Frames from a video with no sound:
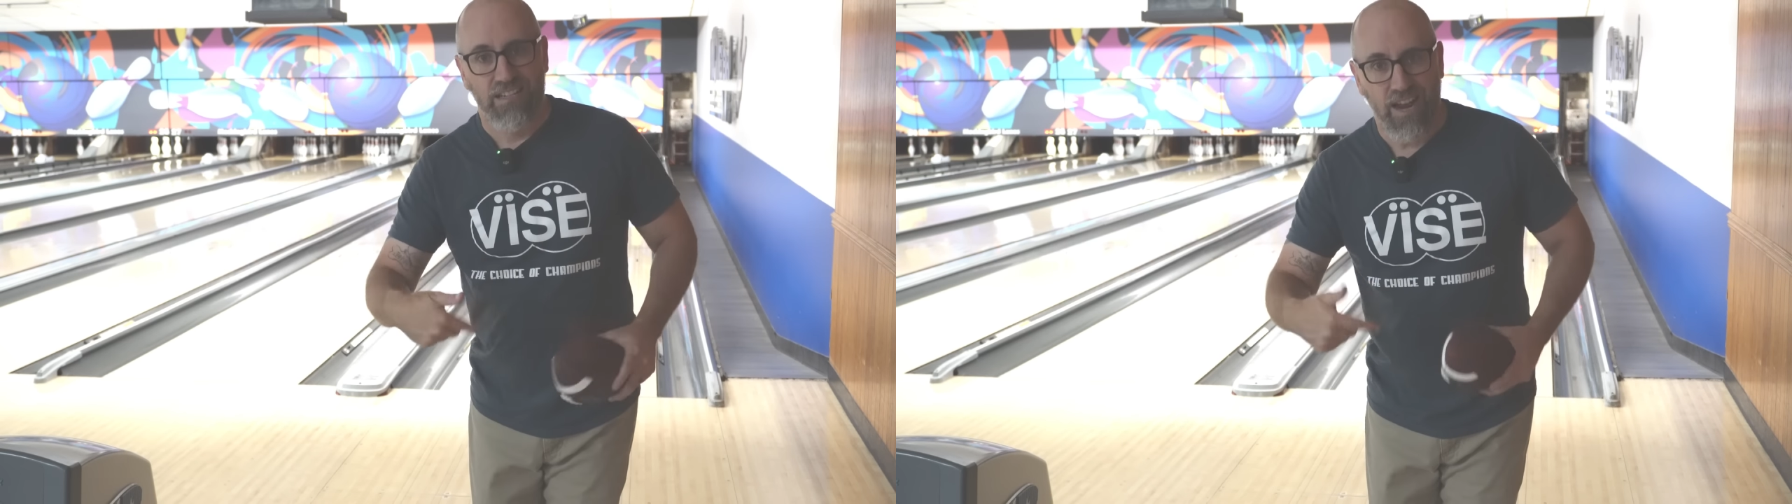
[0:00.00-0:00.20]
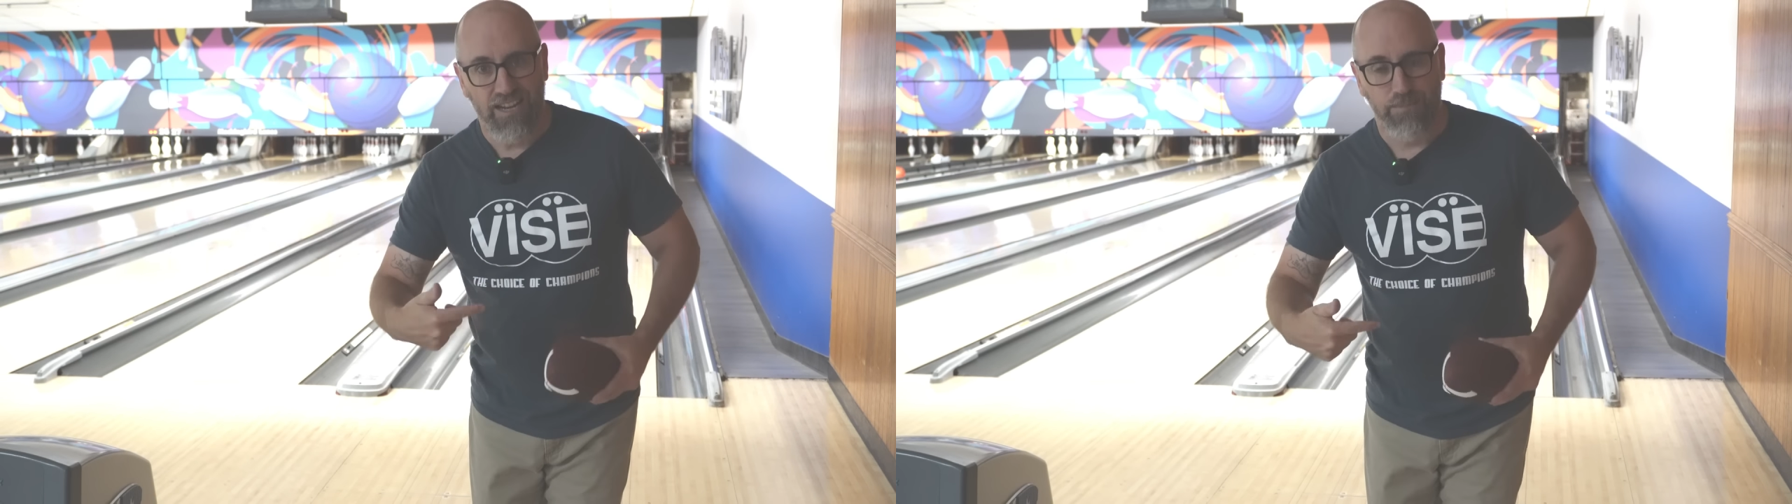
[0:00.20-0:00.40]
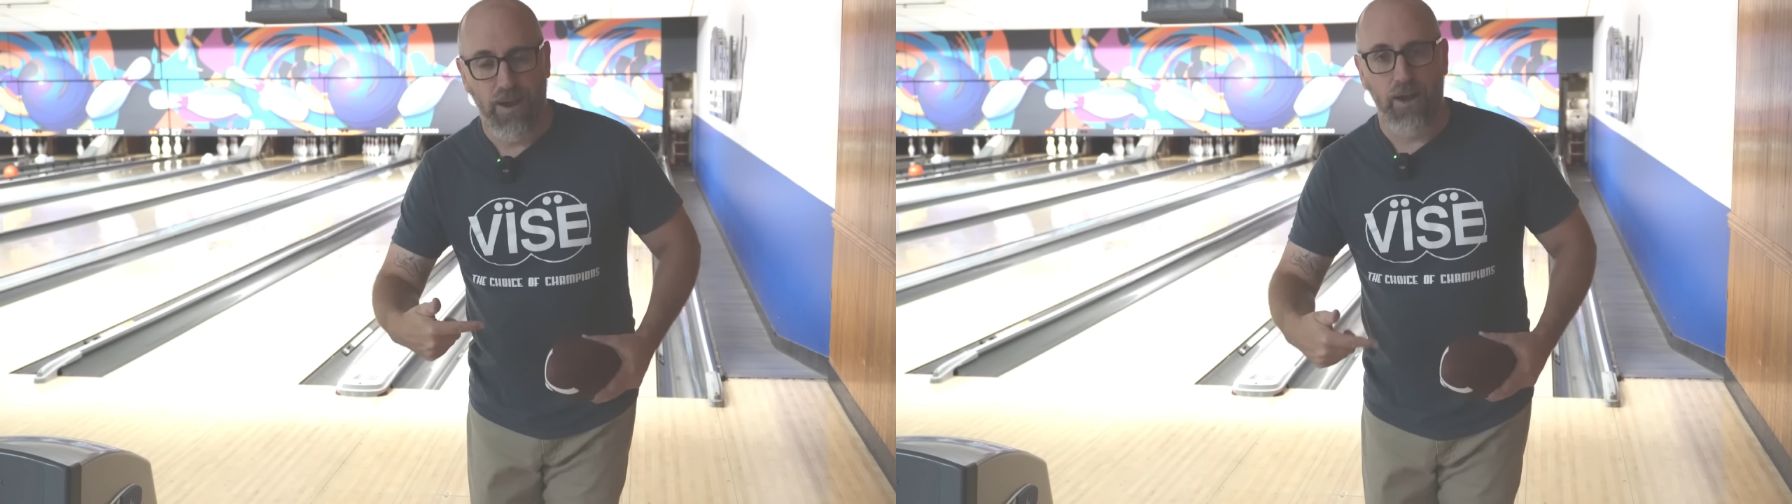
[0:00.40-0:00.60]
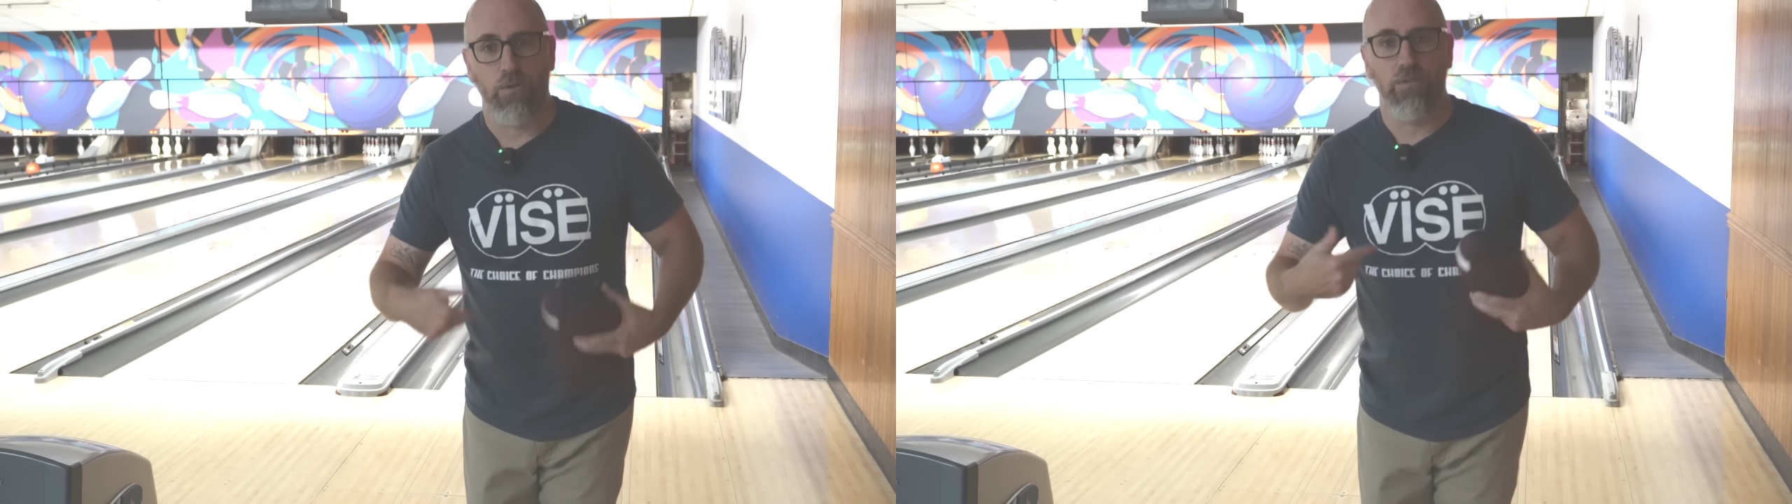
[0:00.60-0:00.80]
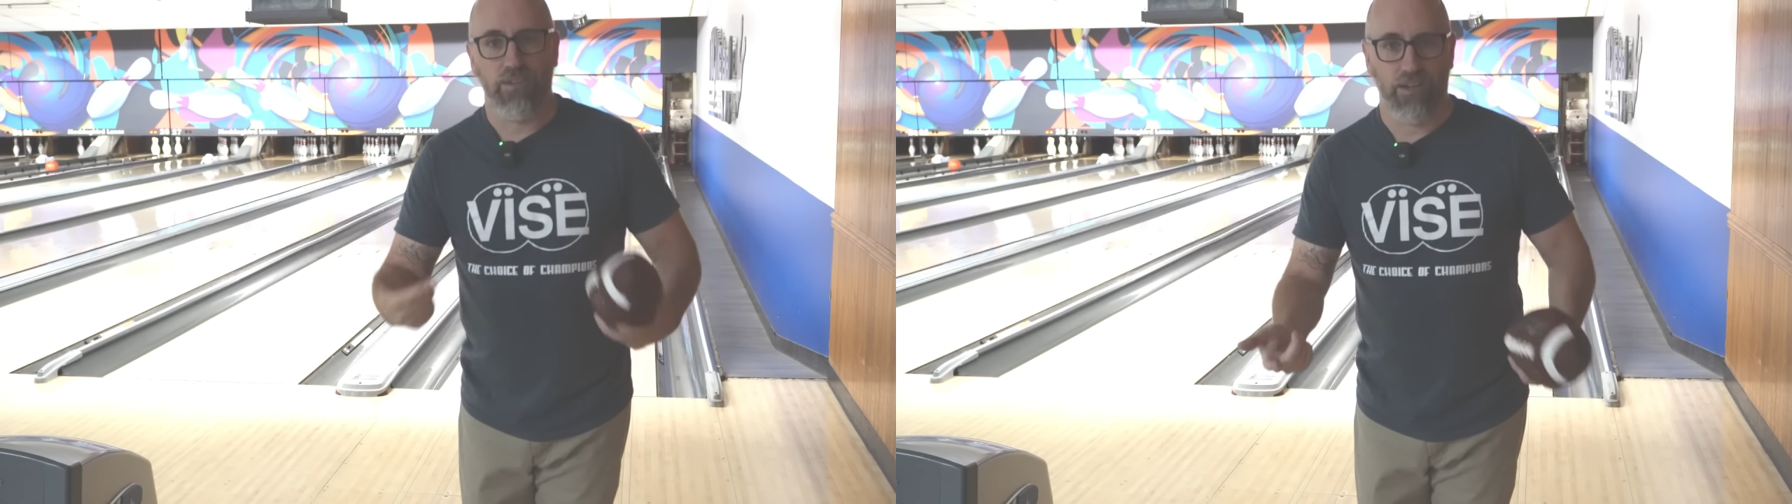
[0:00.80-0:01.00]
Tight
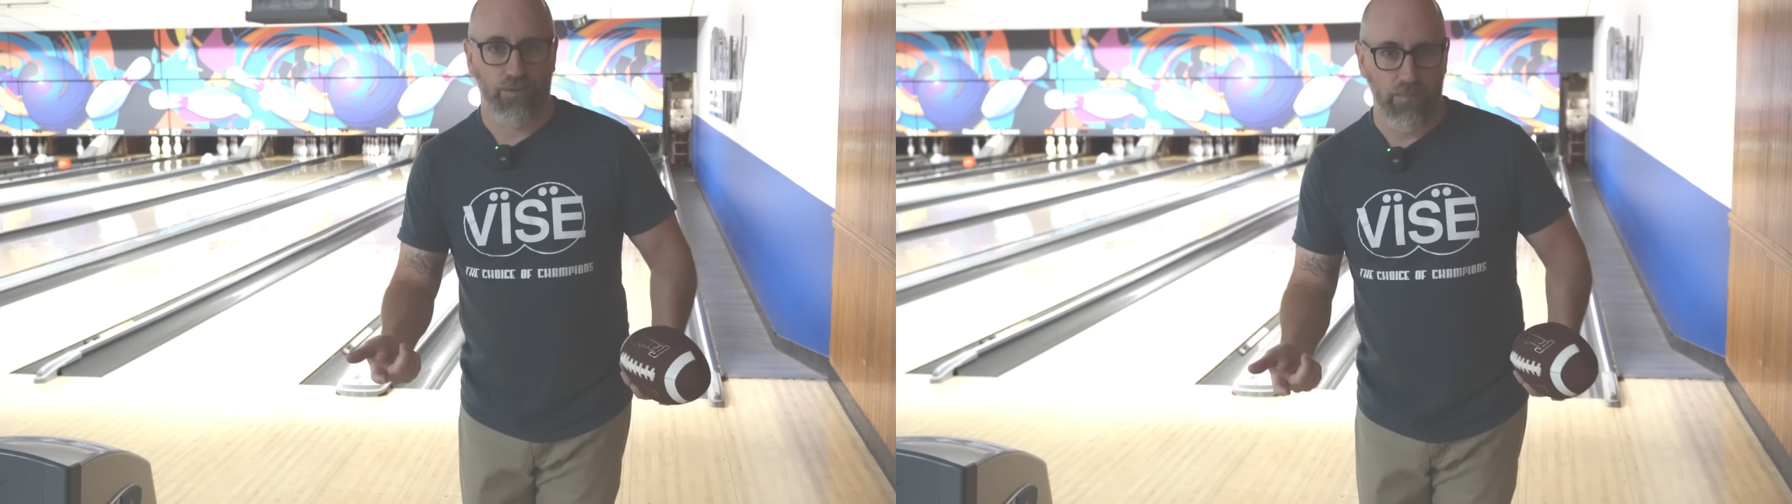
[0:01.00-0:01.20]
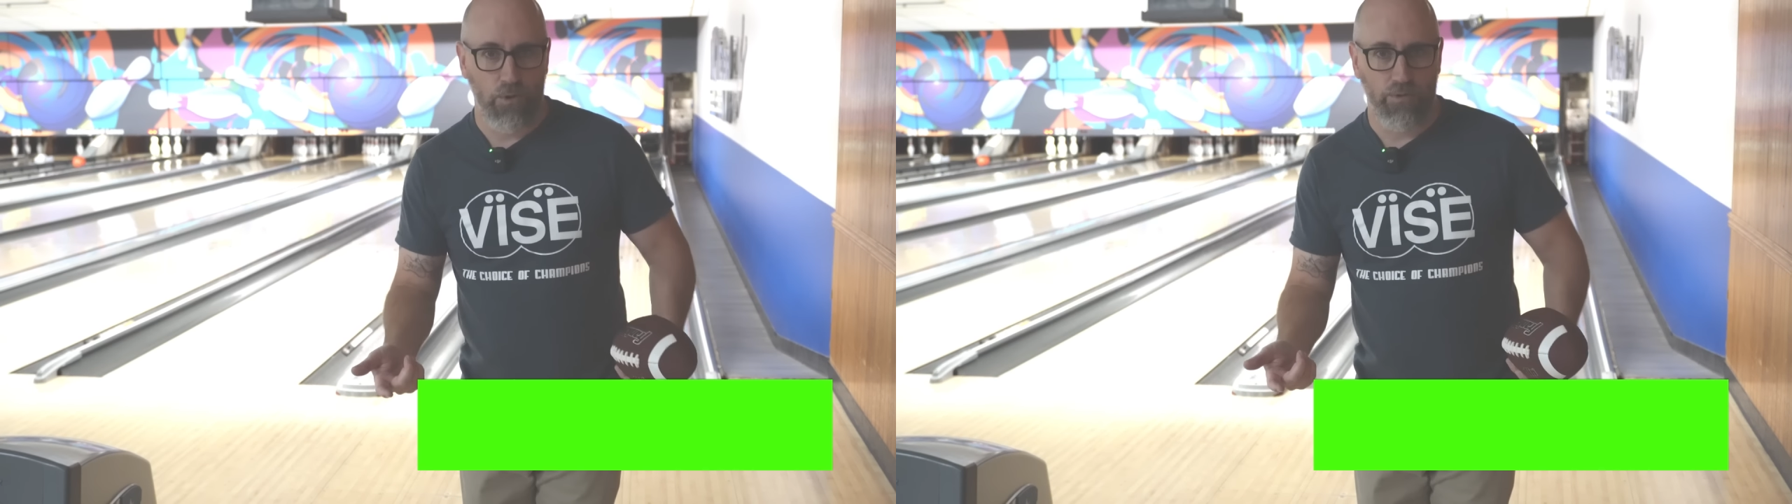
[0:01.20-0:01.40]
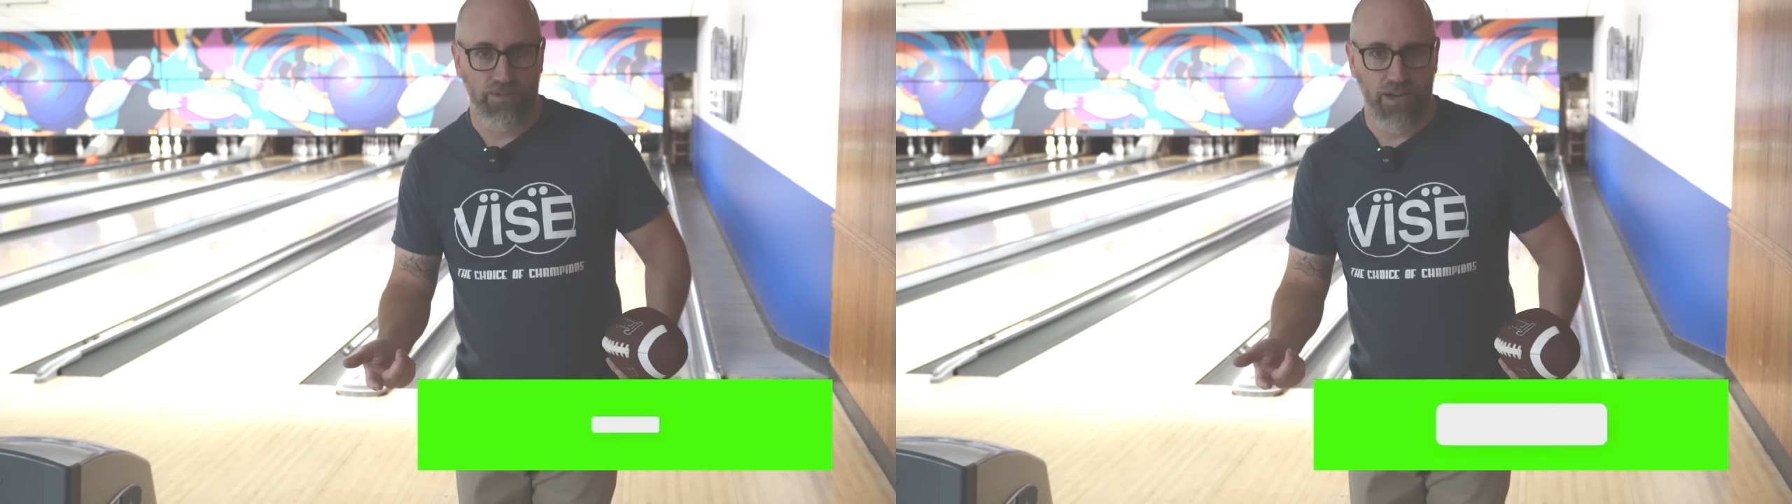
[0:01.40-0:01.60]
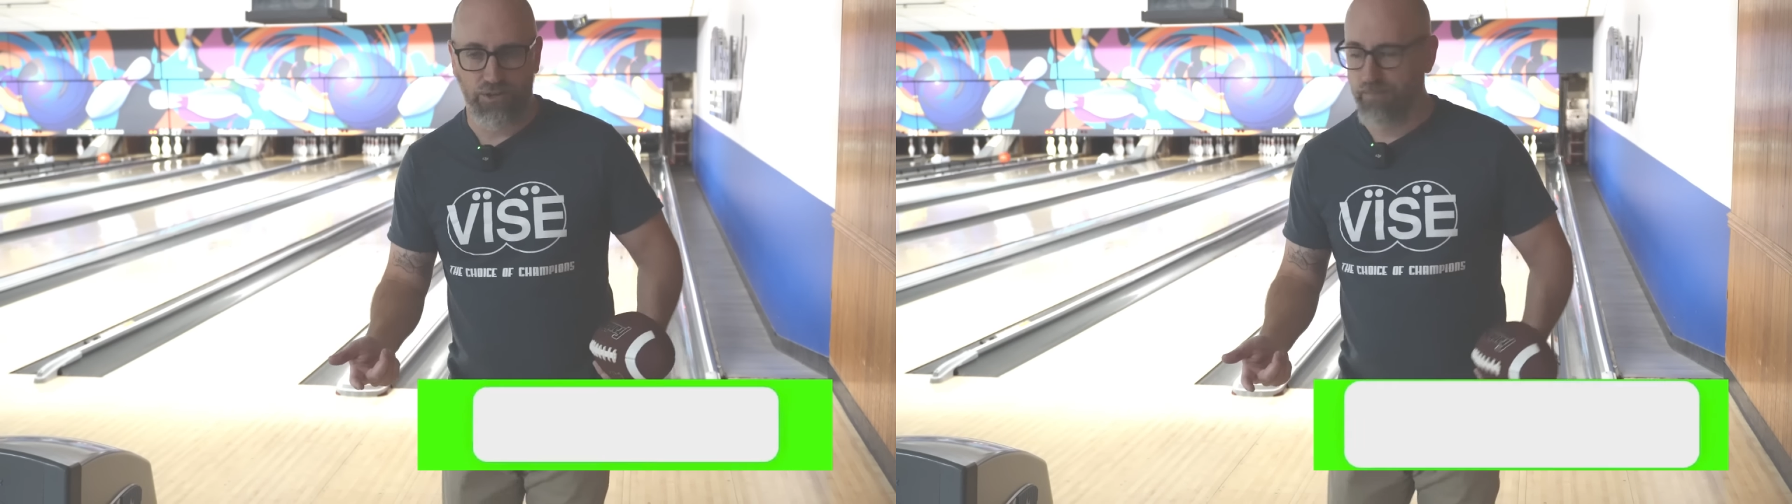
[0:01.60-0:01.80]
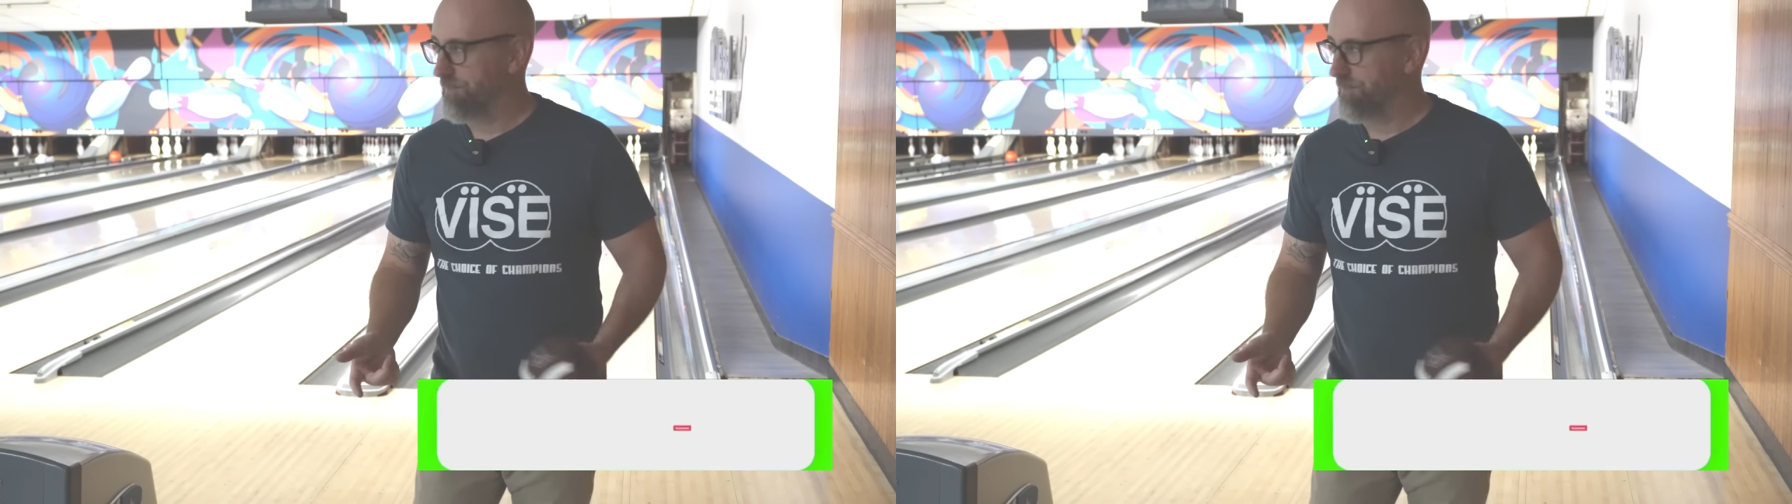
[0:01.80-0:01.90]
spiral is going to create more rotation.